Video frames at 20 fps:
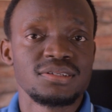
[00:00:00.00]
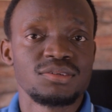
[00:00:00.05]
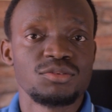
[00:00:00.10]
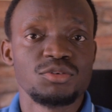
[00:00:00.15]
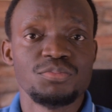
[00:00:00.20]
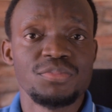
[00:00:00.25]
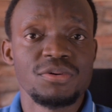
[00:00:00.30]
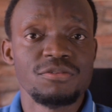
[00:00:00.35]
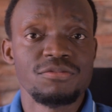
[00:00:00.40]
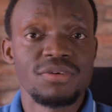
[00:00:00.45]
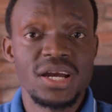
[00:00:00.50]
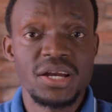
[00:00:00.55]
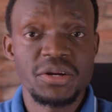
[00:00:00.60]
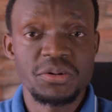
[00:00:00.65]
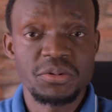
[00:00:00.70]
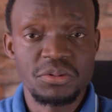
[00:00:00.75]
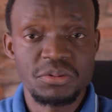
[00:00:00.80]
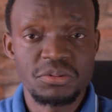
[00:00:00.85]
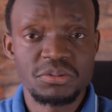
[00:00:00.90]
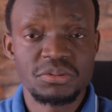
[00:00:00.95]
could be
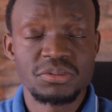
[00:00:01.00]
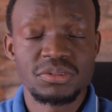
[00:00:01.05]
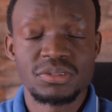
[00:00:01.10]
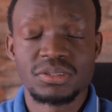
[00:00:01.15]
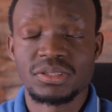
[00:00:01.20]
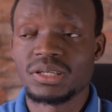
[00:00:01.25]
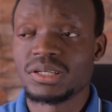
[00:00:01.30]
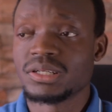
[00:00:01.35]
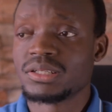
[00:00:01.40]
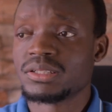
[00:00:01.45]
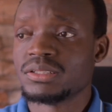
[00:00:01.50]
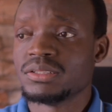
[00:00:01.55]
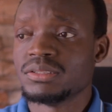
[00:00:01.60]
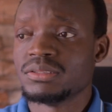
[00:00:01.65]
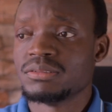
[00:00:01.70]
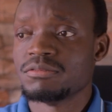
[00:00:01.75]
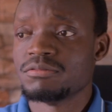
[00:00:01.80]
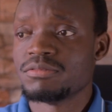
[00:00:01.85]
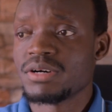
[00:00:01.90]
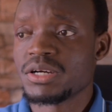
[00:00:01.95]
viral, yeah,
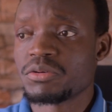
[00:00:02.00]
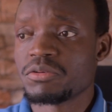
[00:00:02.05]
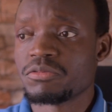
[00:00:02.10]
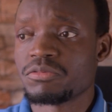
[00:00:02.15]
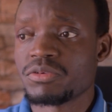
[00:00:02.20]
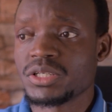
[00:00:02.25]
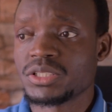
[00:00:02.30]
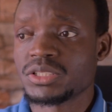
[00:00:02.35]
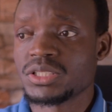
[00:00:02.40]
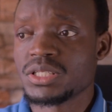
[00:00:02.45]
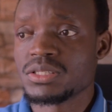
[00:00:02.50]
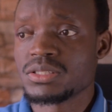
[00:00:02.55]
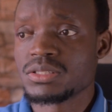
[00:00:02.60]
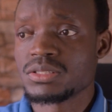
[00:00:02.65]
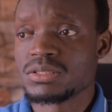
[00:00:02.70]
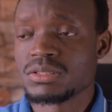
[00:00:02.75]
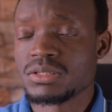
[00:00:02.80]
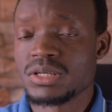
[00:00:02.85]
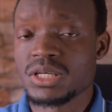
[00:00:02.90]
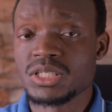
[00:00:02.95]
viral
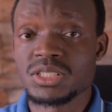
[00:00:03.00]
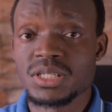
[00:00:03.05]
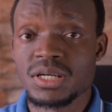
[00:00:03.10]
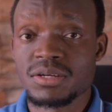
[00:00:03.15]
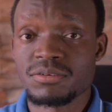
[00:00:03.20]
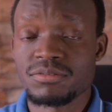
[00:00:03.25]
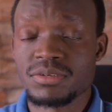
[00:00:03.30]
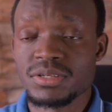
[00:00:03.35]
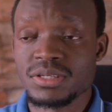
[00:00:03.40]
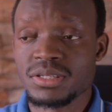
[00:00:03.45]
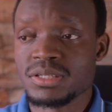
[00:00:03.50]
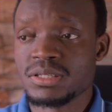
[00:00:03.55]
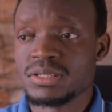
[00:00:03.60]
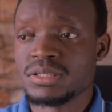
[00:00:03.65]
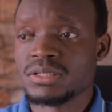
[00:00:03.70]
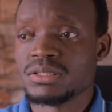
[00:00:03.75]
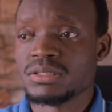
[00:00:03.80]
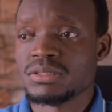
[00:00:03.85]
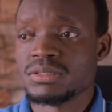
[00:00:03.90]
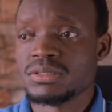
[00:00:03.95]
infections, HIV.
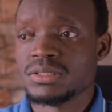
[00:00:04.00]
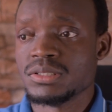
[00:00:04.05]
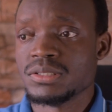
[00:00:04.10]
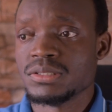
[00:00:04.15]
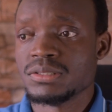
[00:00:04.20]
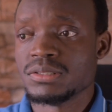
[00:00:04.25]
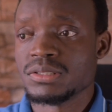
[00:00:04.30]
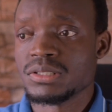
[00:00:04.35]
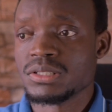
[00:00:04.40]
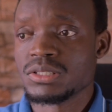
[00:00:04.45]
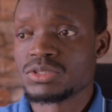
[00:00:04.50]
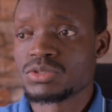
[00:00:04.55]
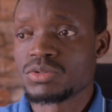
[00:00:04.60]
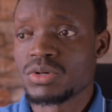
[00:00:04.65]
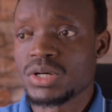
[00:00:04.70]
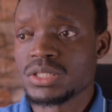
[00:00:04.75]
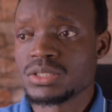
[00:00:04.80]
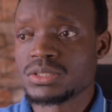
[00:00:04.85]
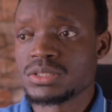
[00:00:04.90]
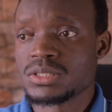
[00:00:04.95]
It's
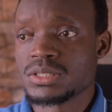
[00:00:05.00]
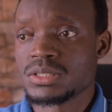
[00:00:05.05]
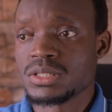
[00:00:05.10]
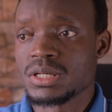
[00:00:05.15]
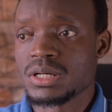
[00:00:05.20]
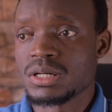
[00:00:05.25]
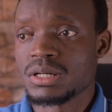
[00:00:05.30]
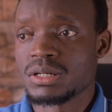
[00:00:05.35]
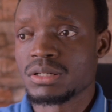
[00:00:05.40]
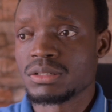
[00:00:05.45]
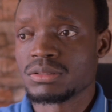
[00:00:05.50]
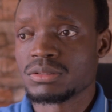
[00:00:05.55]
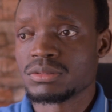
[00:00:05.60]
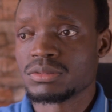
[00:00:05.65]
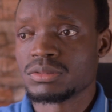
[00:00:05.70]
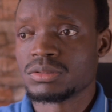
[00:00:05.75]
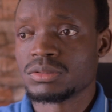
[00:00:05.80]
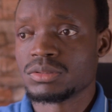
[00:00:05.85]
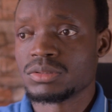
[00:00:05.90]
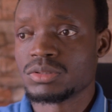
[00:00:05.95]
quite
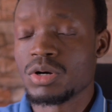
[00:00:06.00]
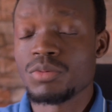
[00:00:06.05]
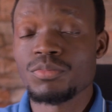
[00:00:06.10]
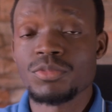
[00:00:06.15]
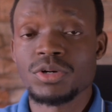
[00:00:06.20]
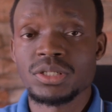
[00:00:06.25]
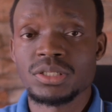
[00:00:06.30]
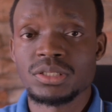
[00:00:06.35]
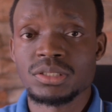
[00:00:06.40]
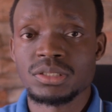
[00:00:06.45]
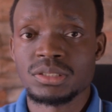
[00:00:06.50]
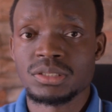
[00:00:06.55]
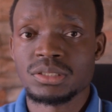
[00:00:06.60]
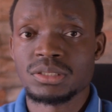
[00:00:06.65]
common.